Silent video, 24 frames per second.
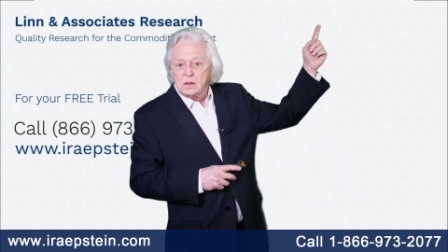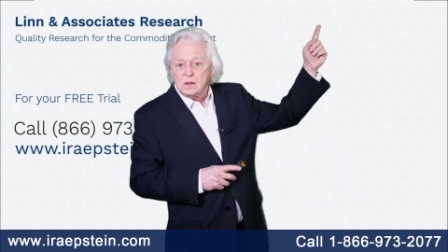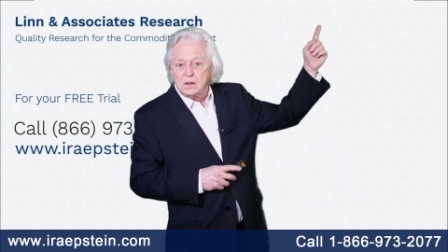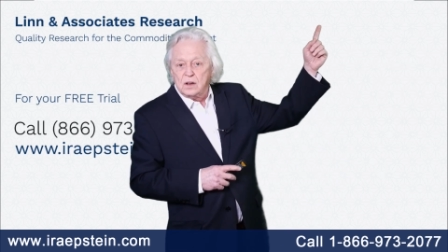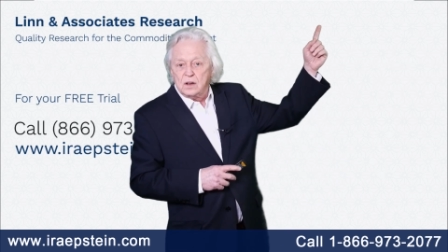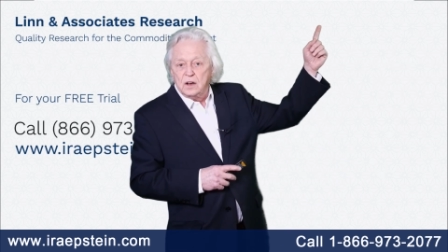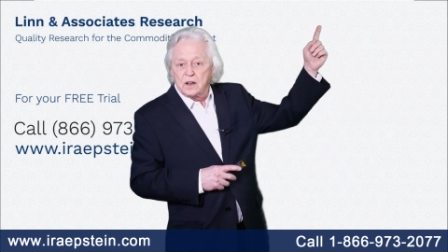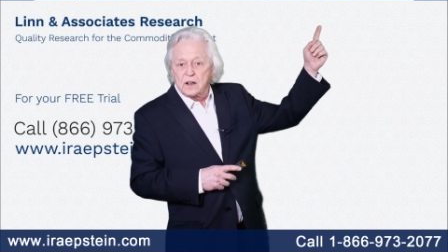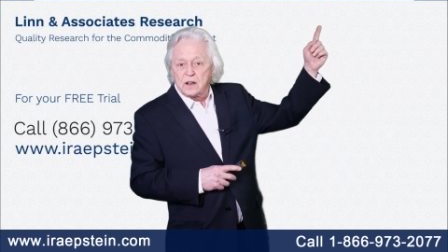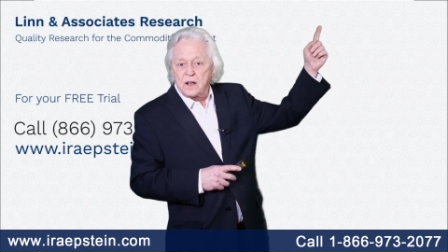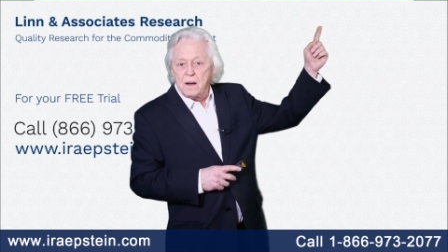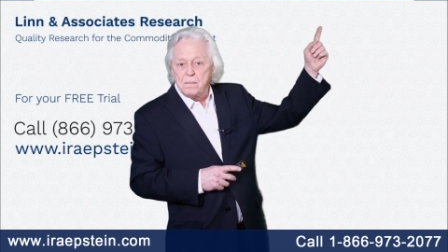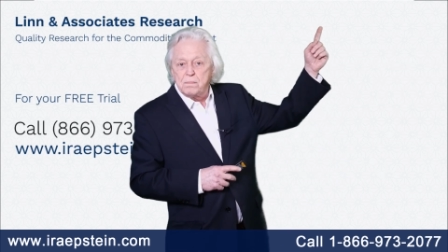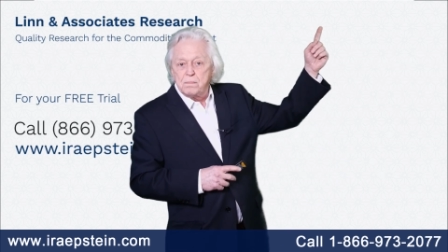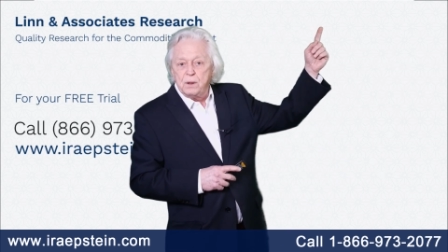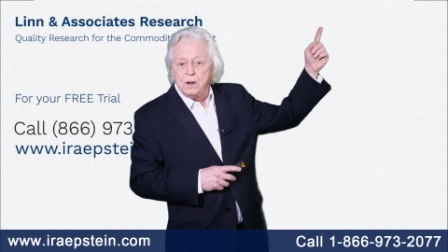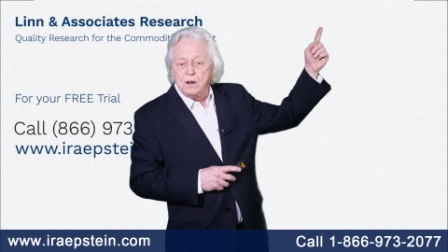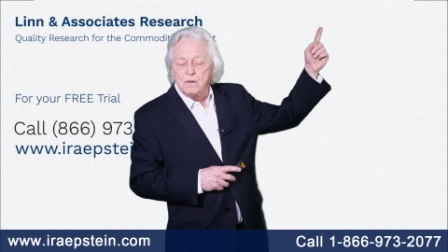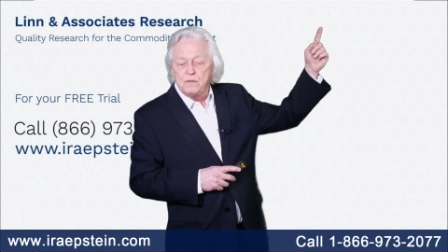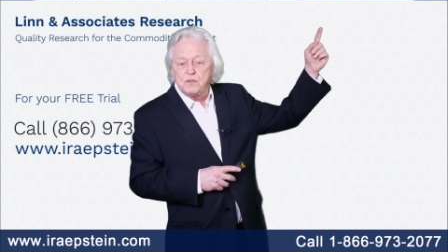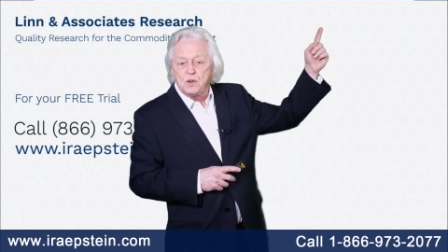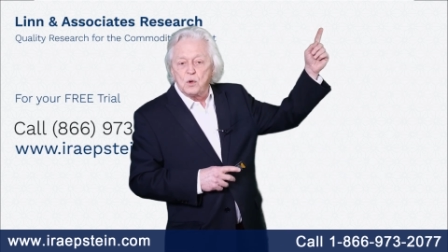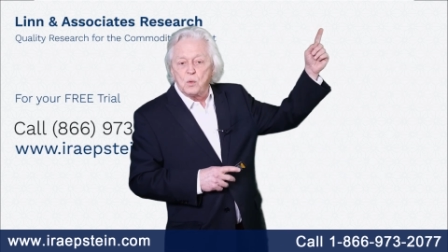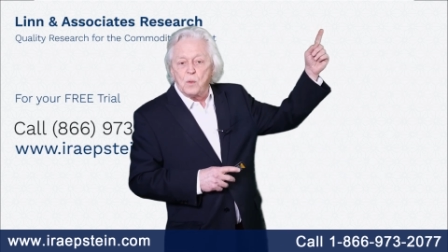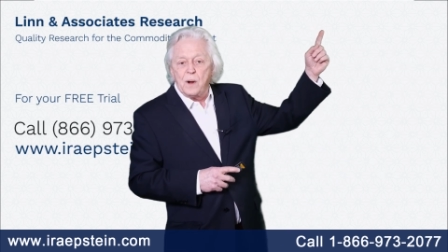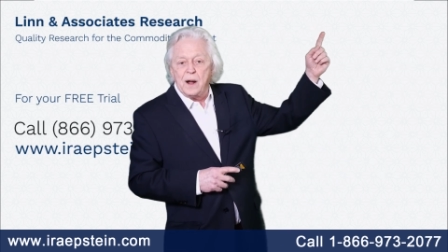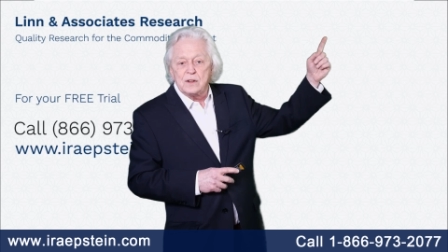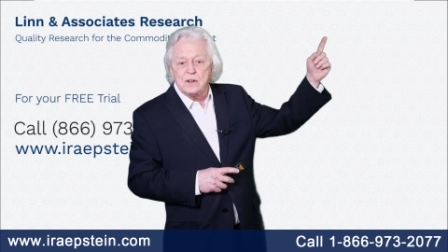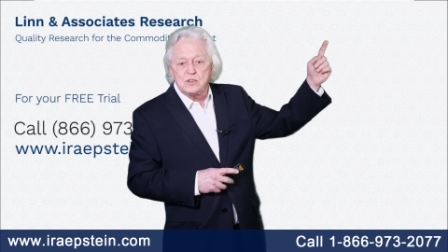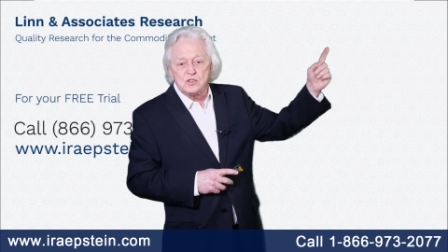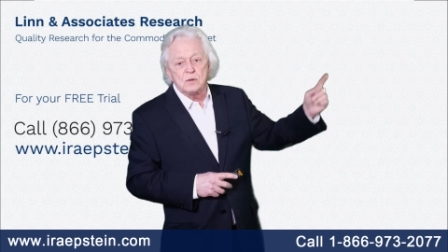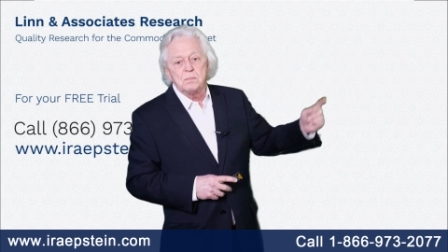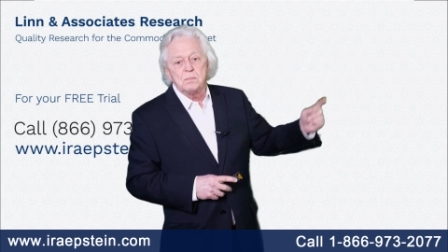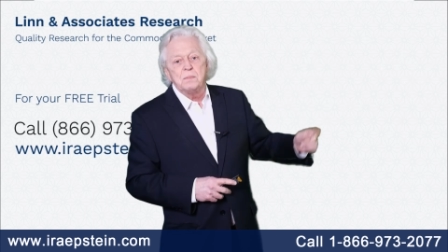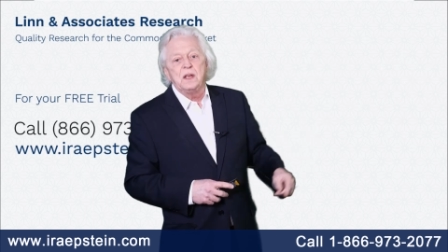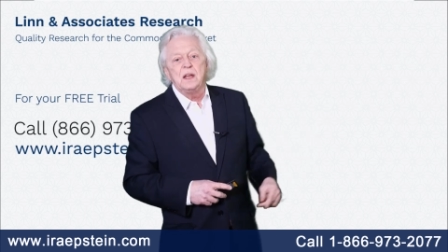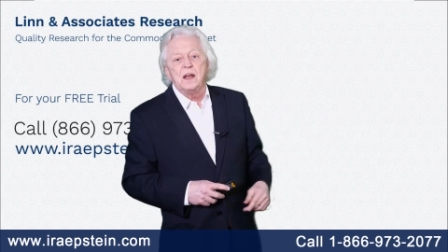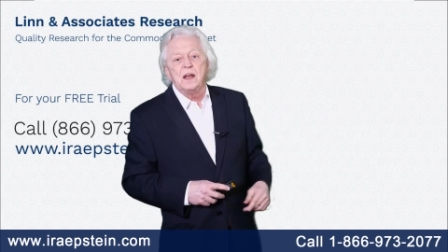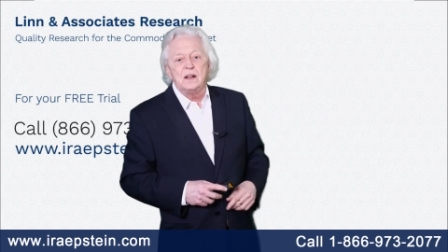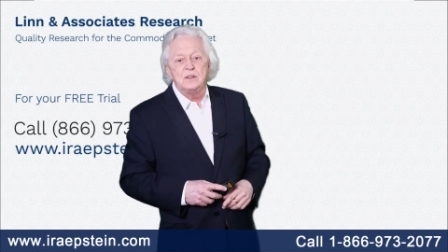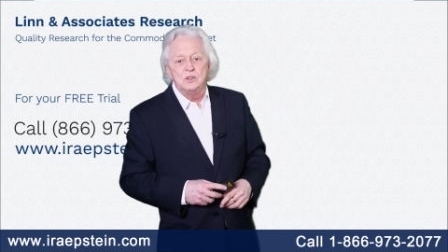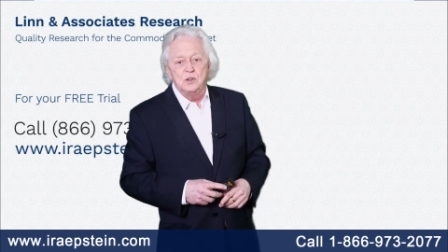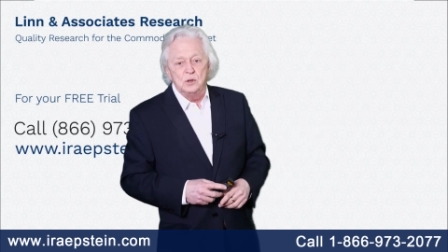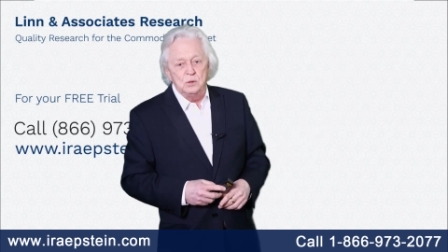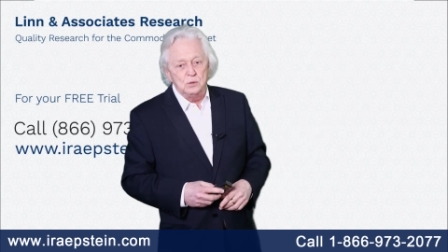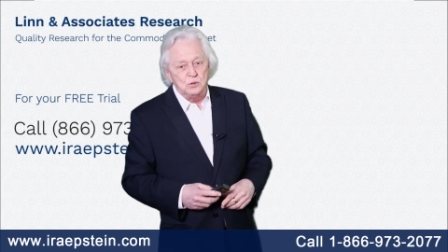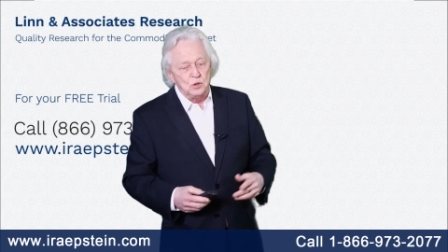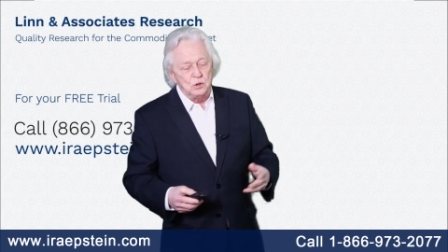Click up here if you're watching me on
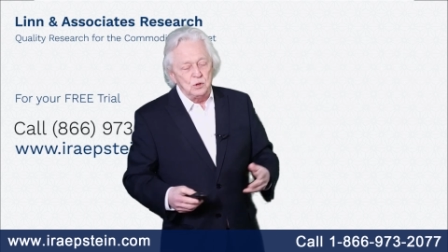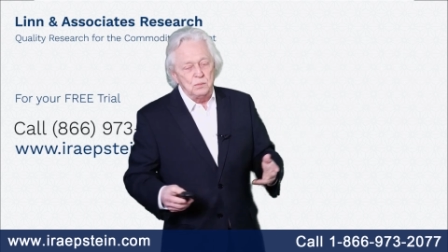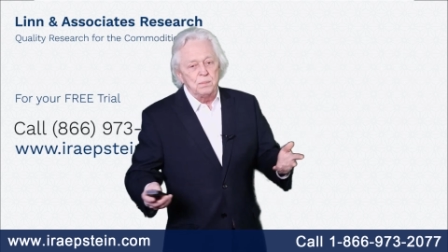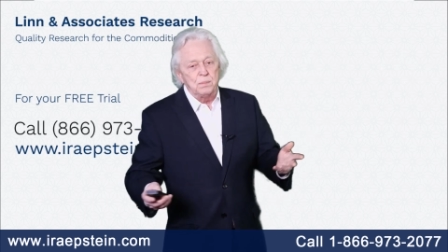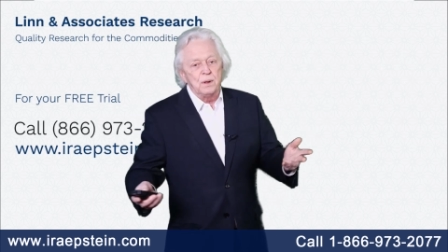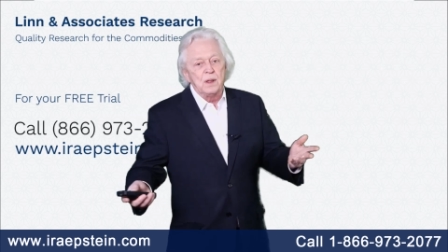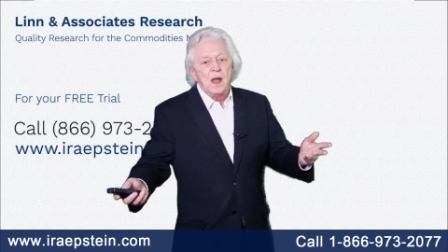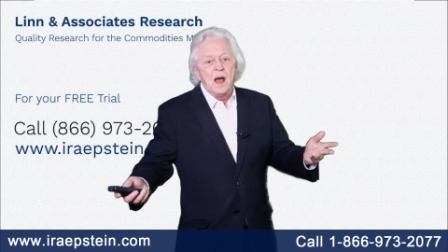YouTube.